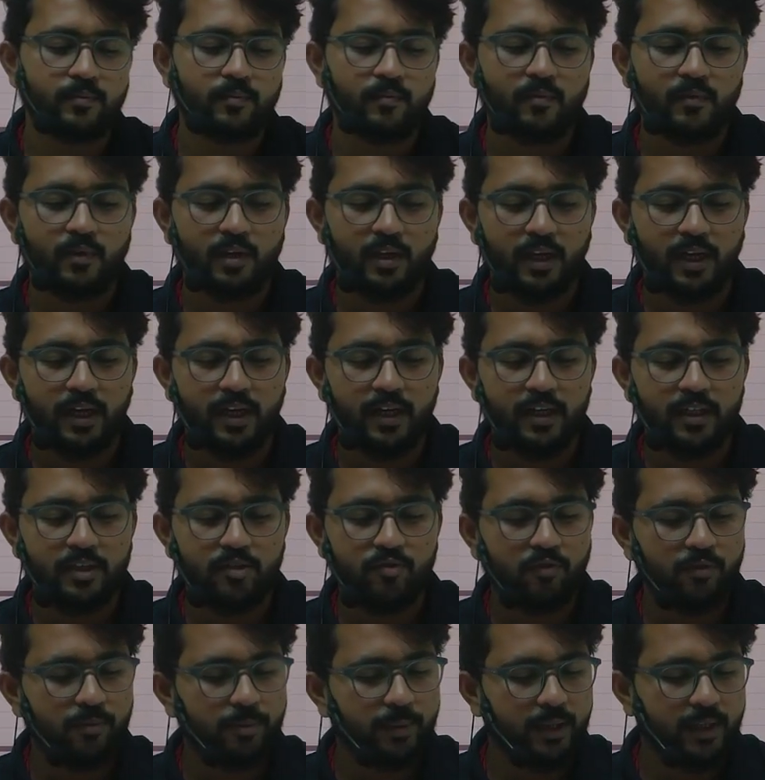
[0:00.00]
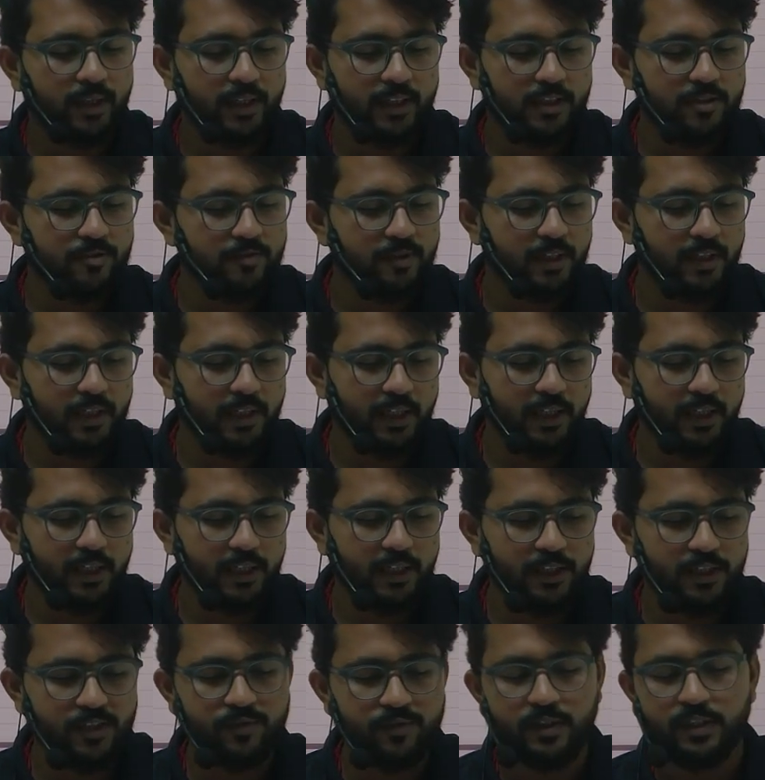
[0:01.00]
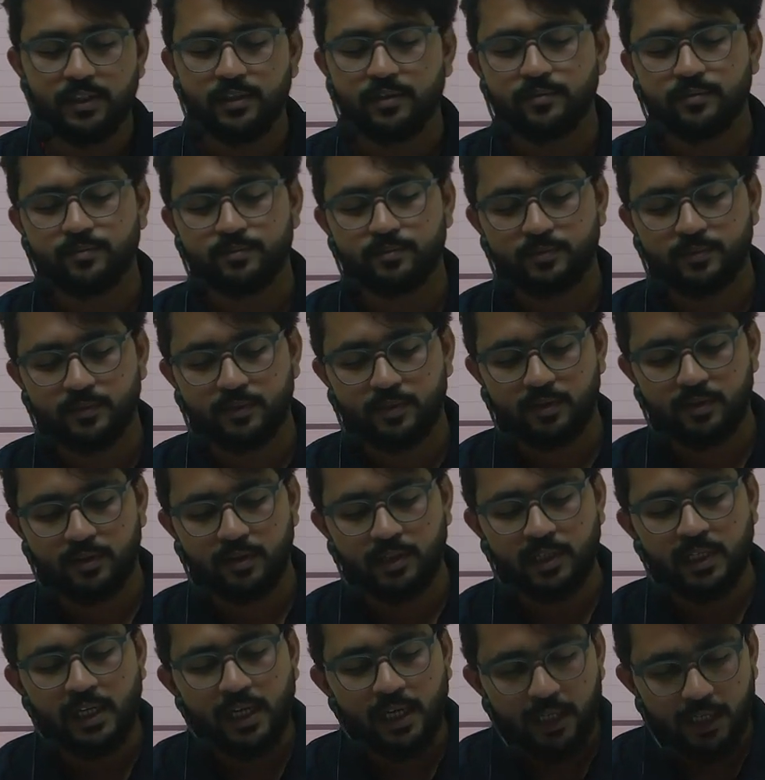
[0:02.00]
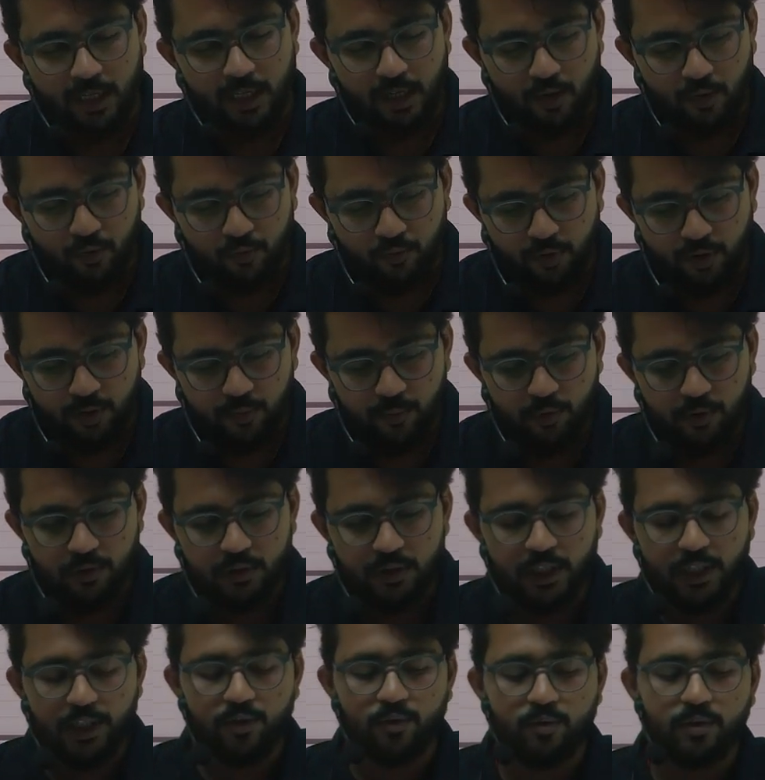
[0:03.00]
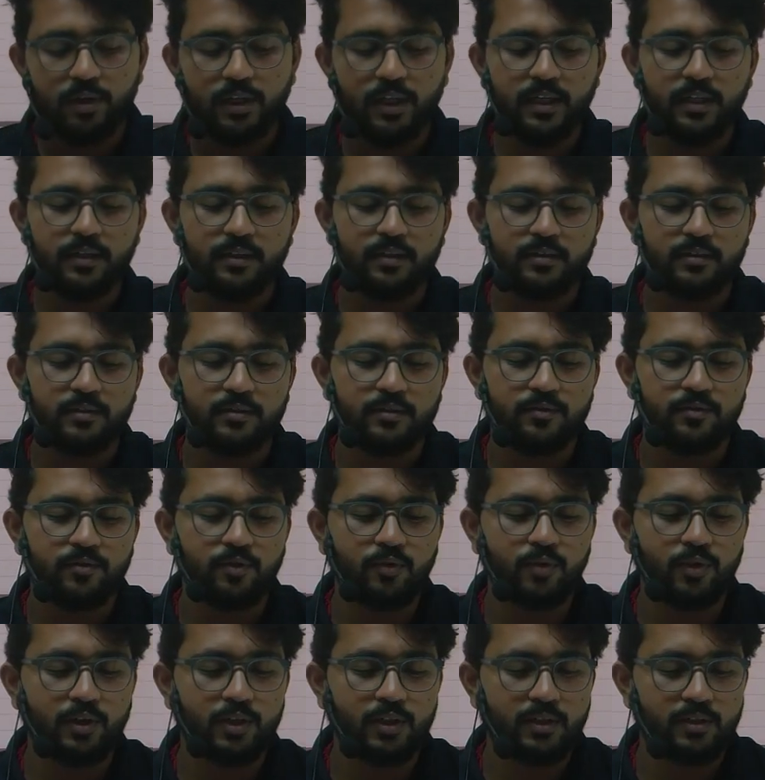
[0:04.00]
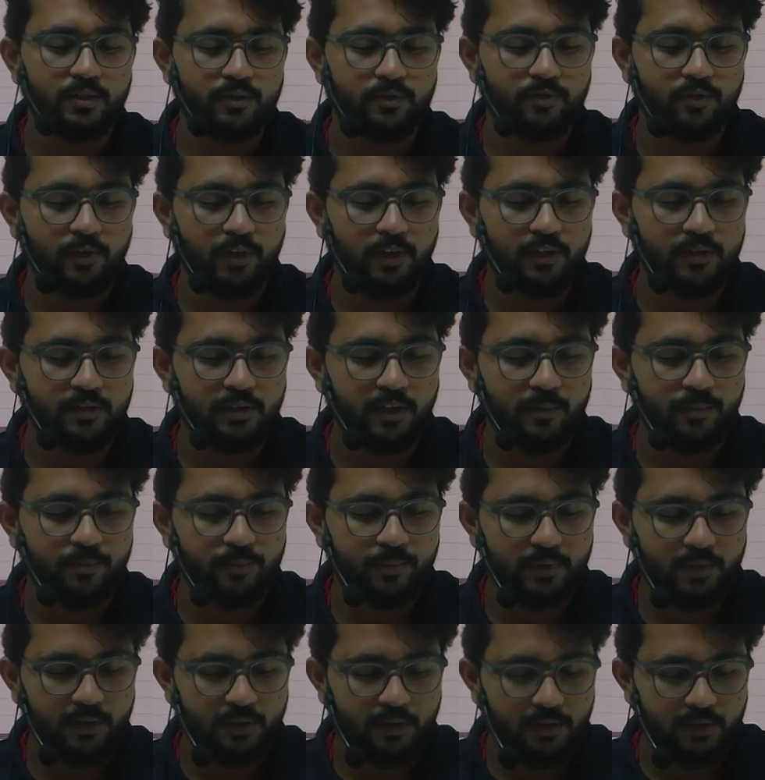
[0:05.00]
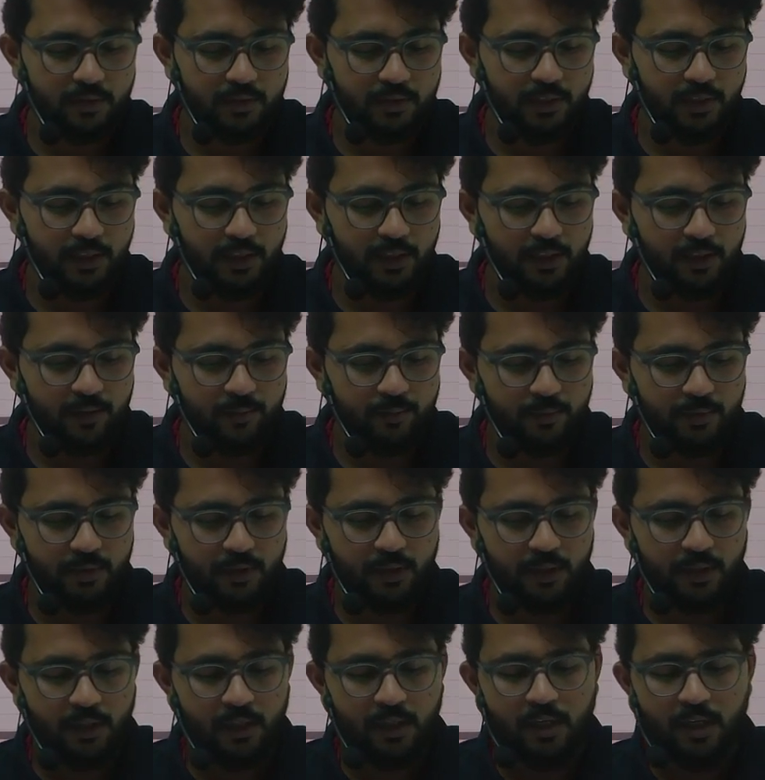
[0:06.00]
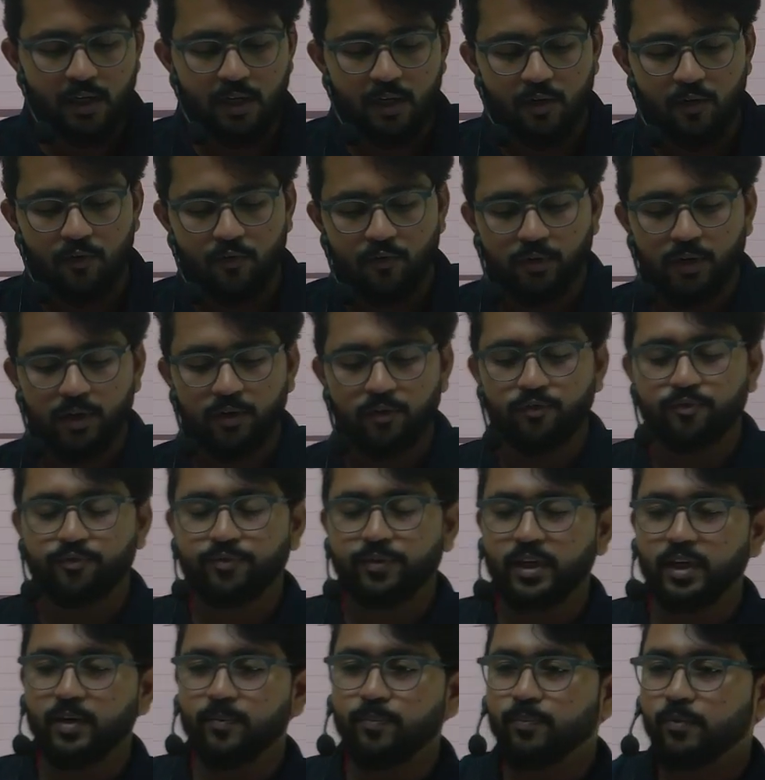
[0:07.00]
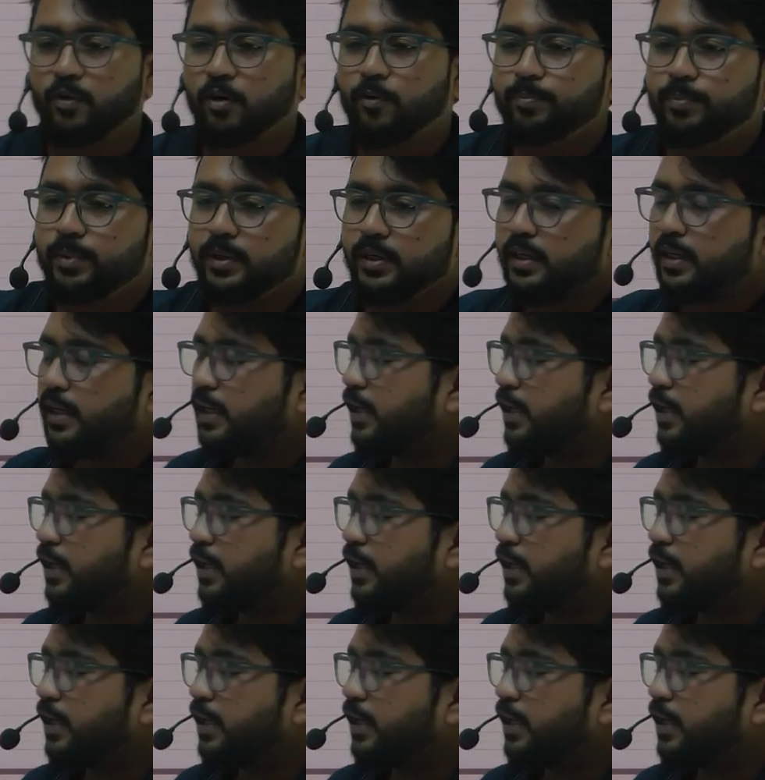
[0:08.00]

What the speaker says: Address will be text varchar, it is fine. Now one more thing you can focus, for example serial number, one field property,